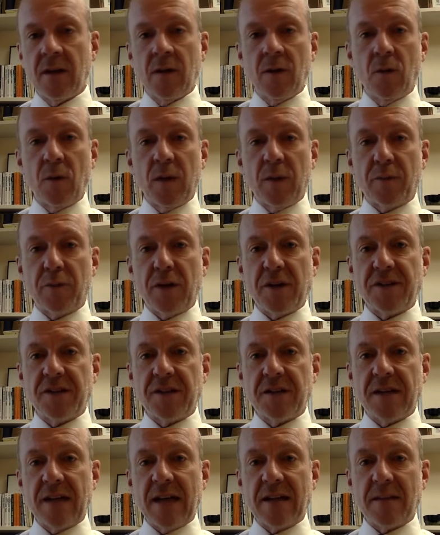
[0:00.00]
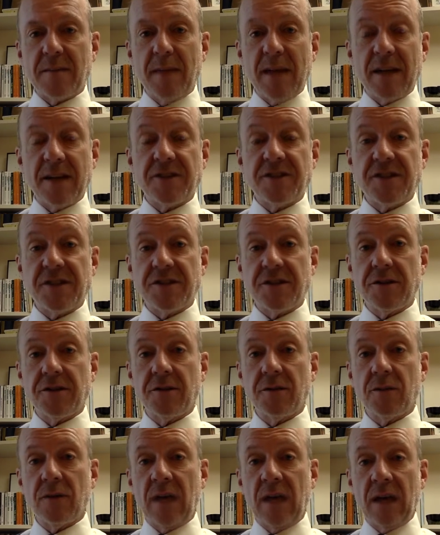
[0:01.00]
where the president had to make a
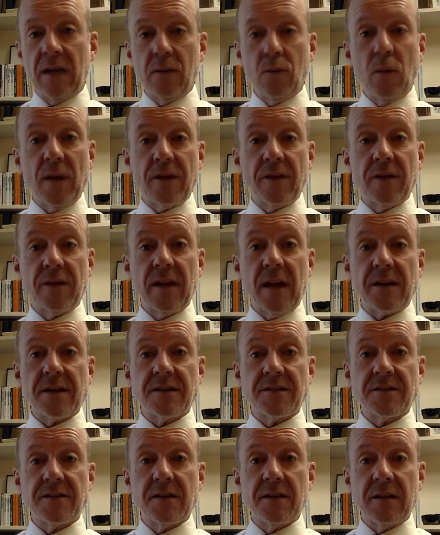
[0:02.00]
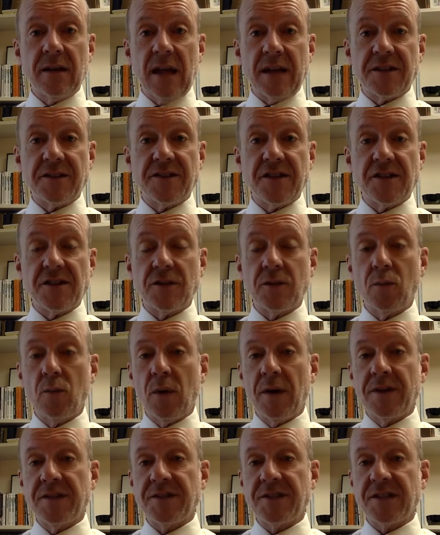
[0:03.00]
decision and whether that decision
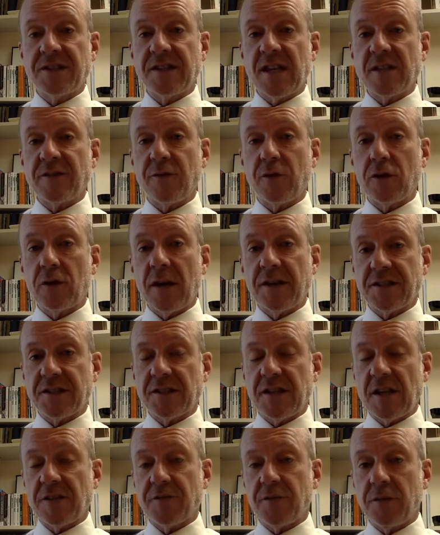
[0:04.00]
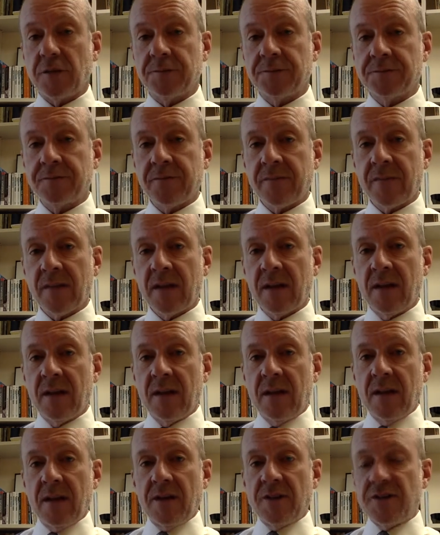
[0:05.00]
was successful or unsuccessful.
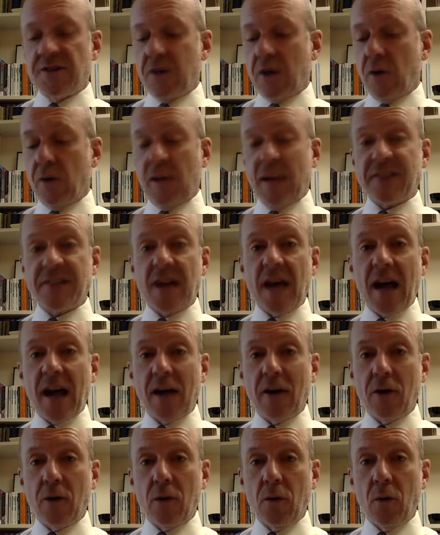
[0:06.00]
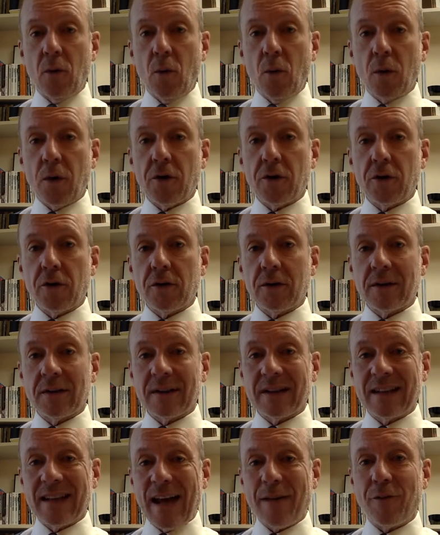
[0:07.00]
So that's a higher order
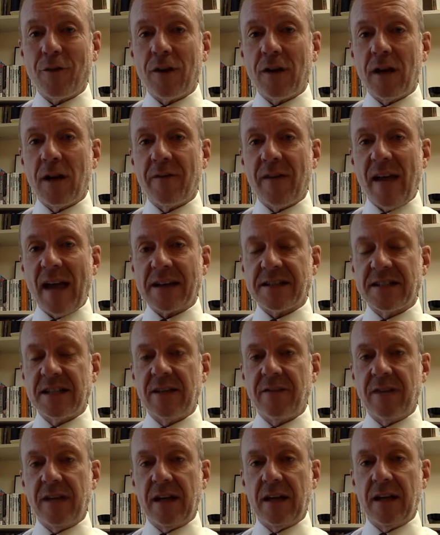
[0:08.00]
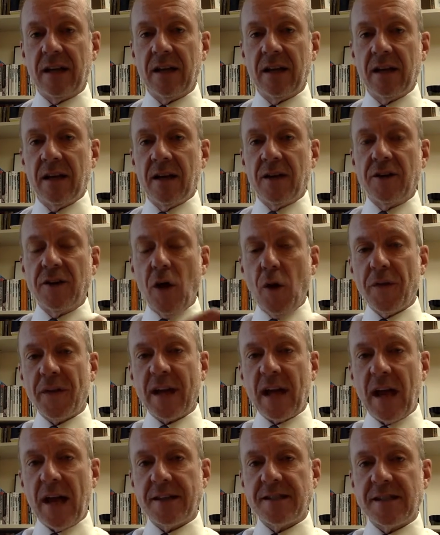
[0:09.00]
level of activity. Know the
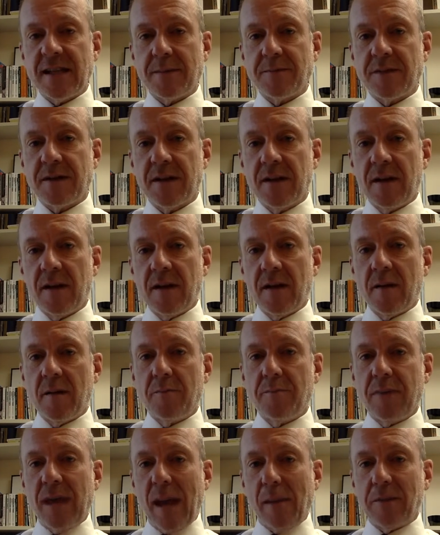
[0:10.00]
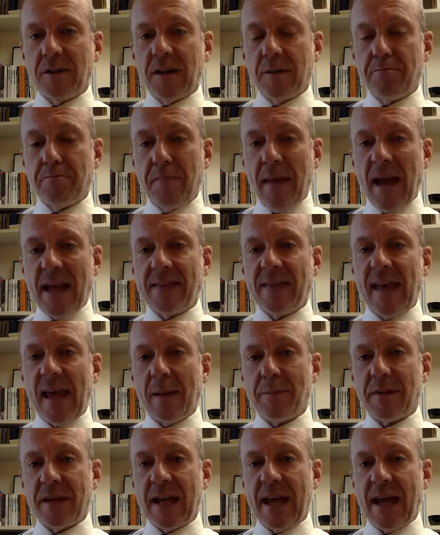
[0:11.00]
concept, be able to make the
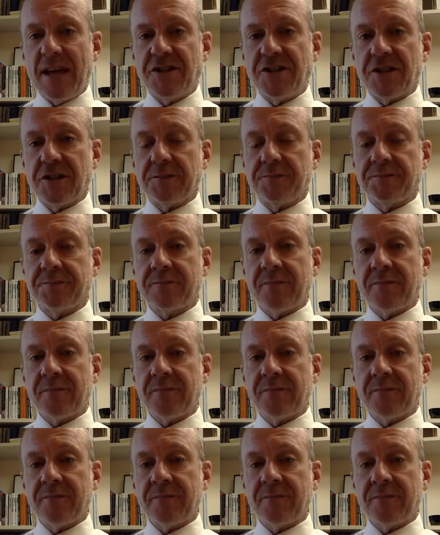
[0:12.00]
application.